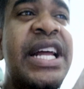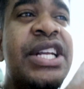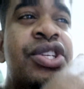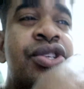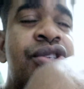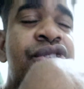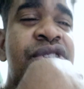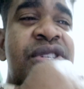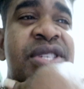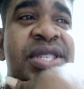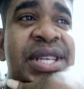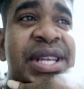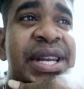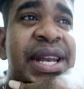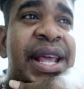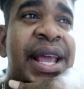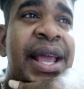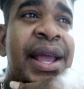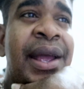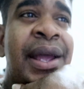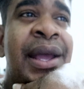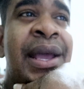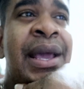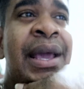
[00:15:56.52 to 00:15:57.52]
that you just said
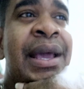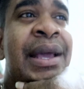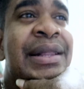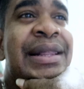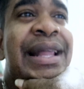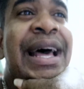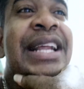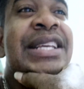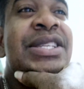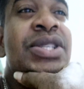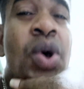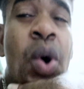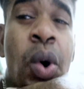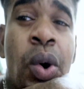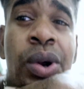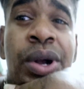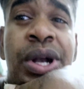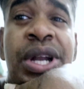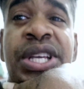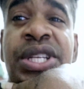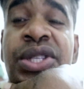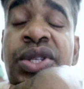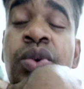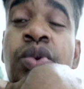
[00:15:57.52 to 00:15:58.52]
there, that is
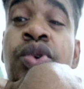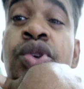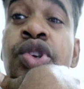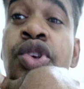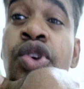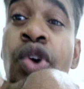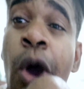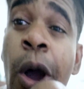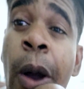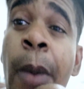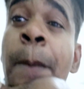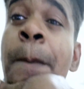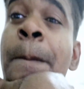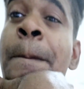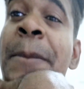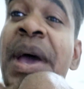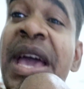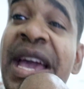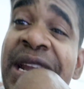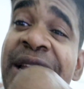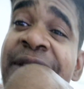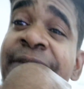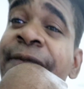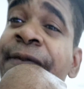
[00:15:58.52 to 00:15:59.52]
only to your
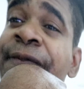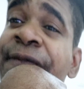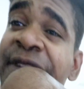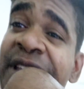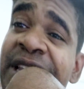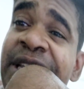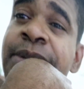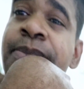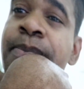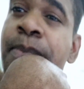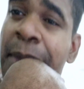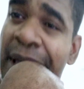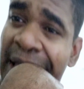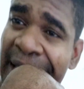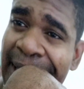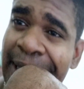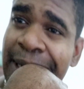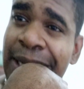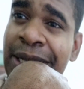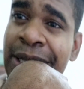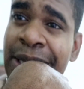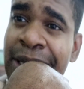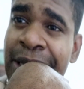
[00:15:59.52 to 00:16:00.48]
benefit, man.